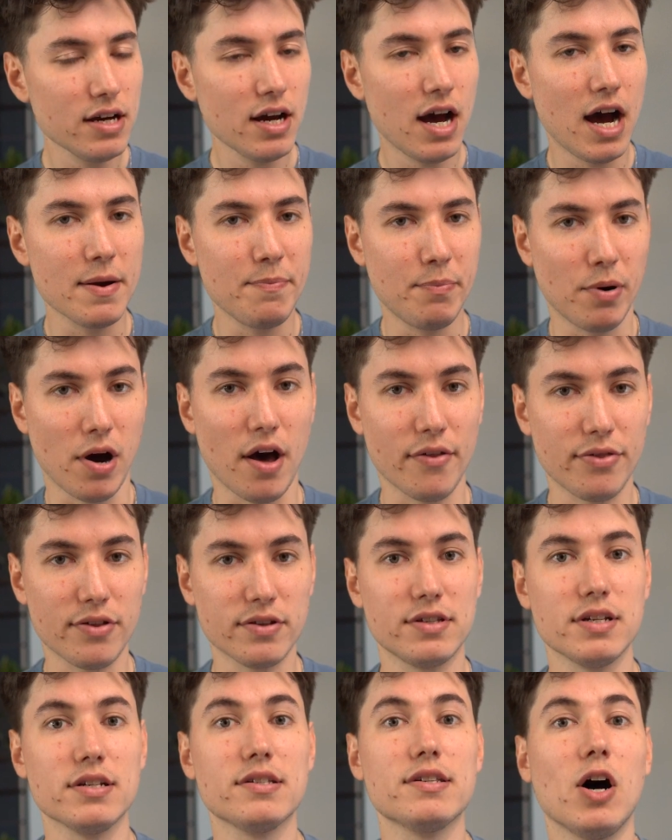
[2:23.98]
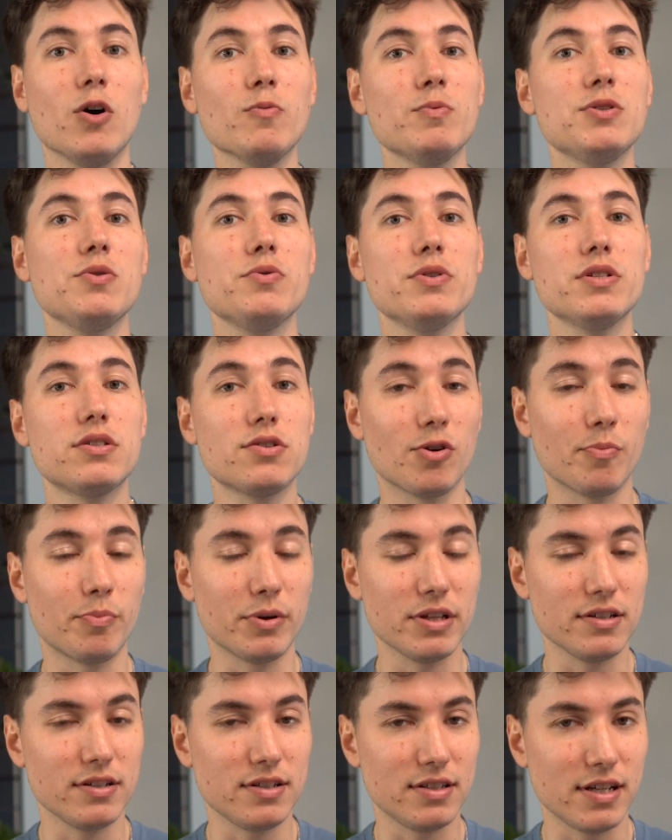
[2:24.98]
a hypothesis helps you
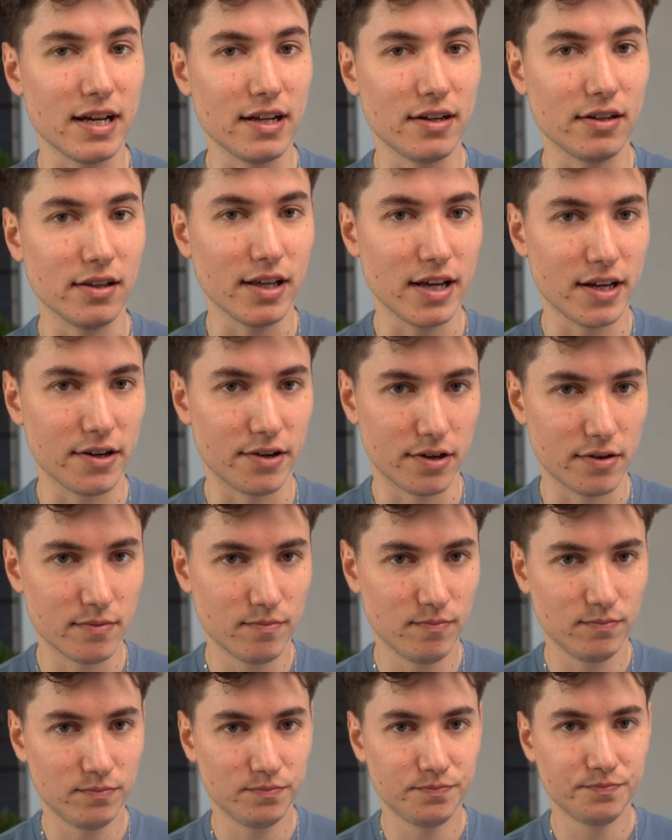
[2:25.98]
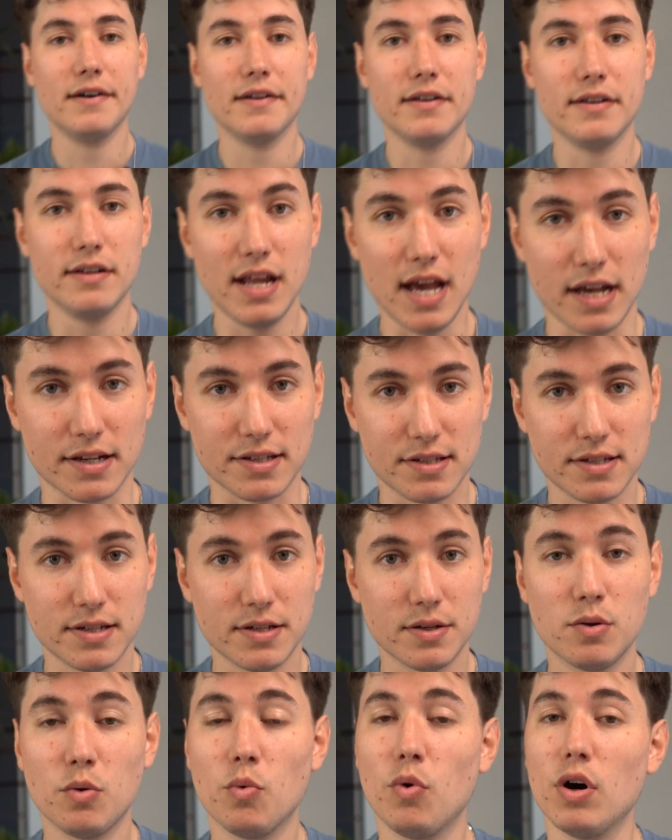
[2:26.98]
interpret the data later. Next,
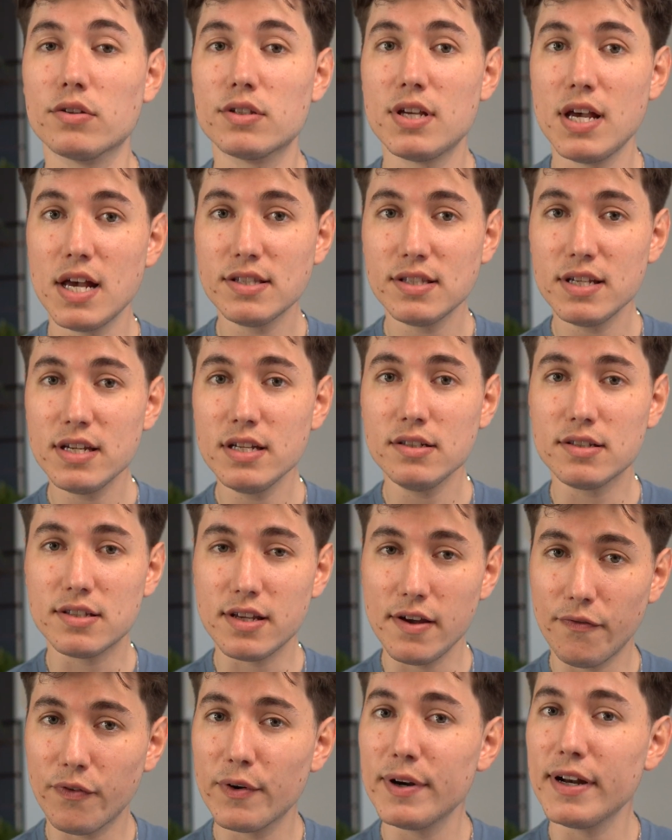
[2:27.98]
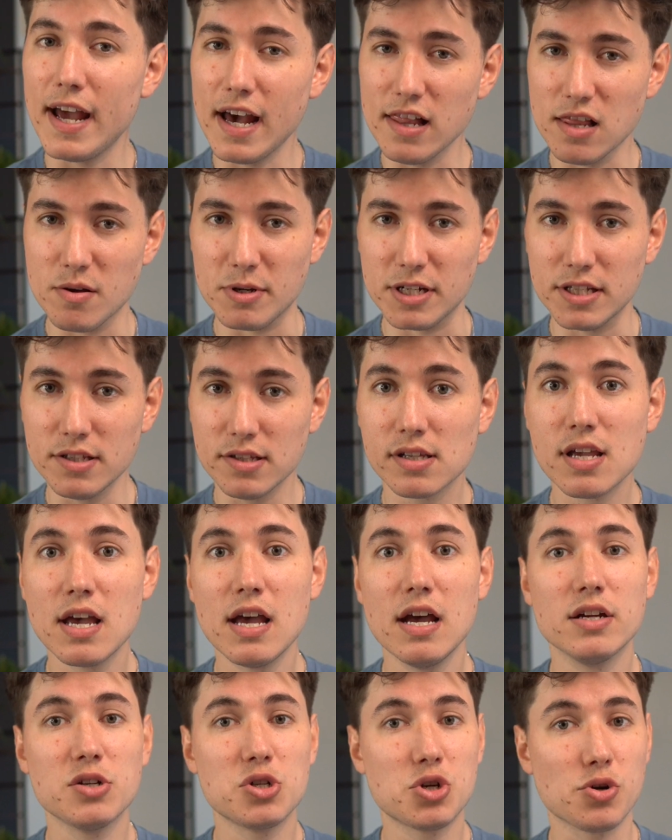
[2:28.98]
while testing different elements,
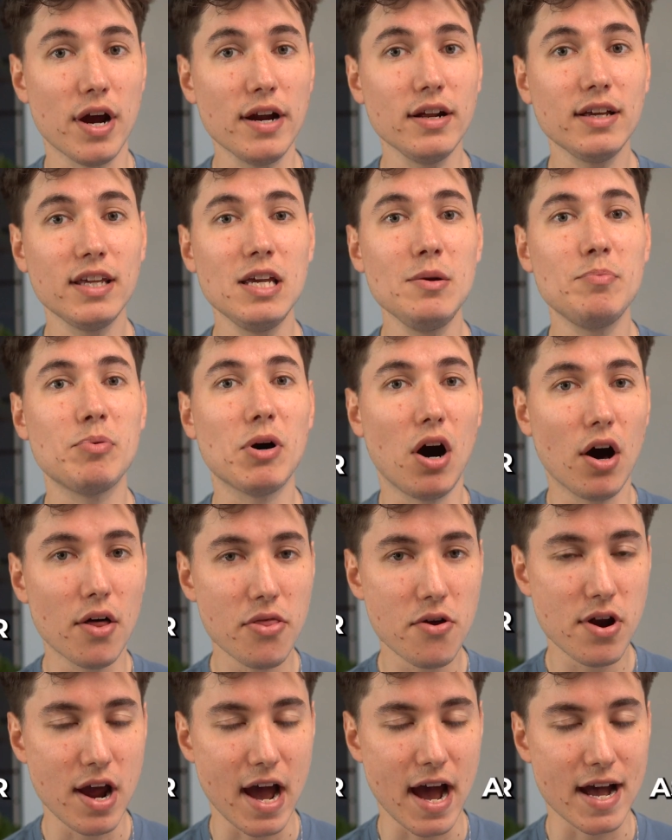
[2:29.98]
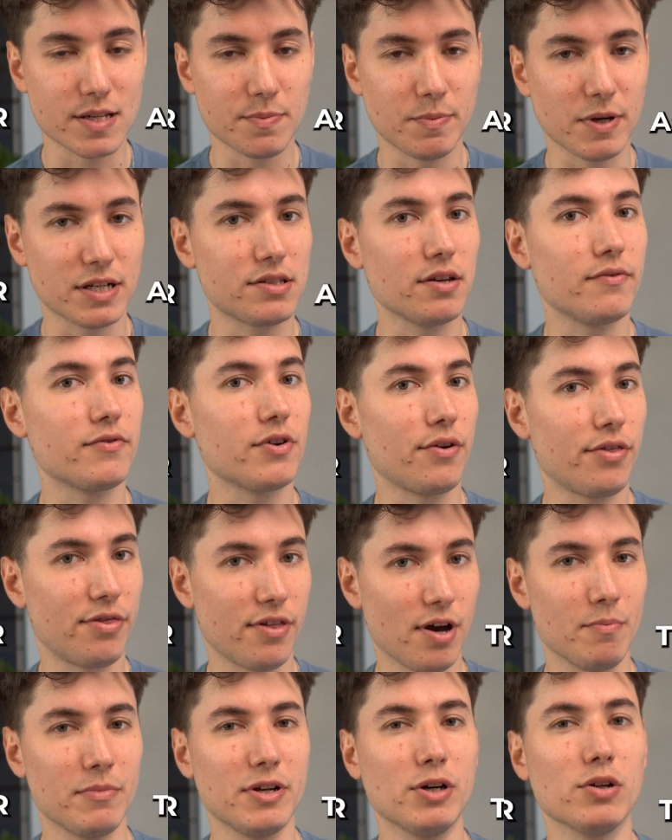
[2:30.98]
try to keep other aspects of your
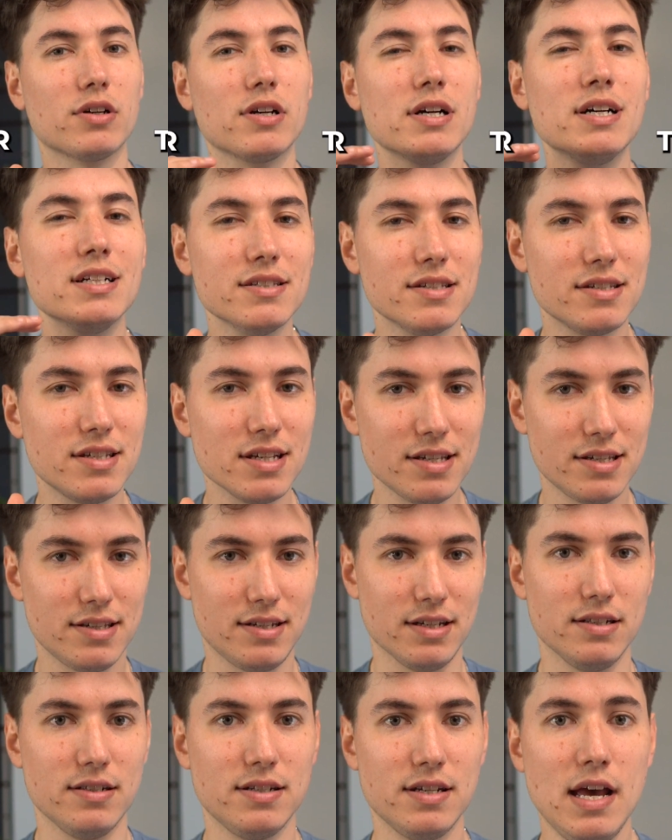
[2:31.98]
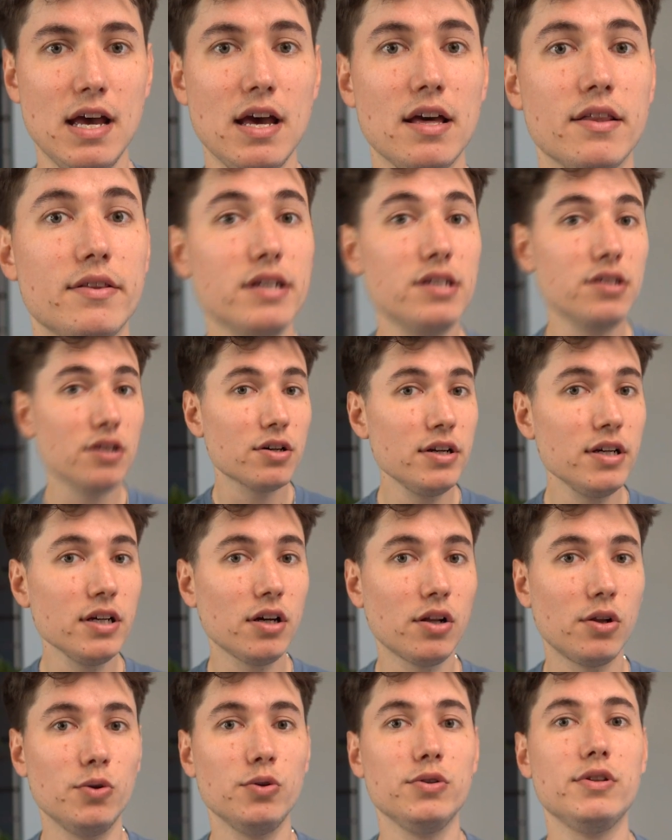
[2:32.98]
thumbnail consistent. This could
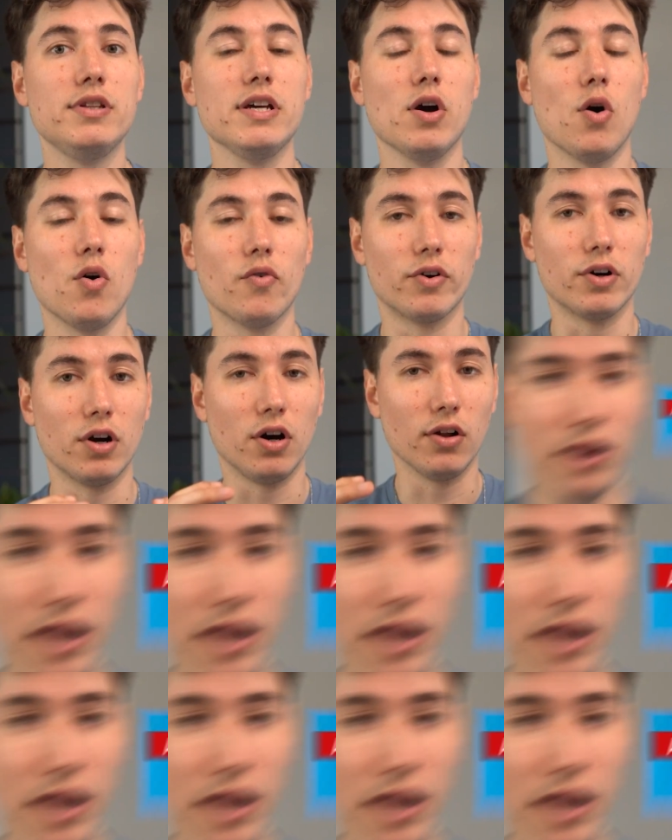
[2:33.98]
include the overall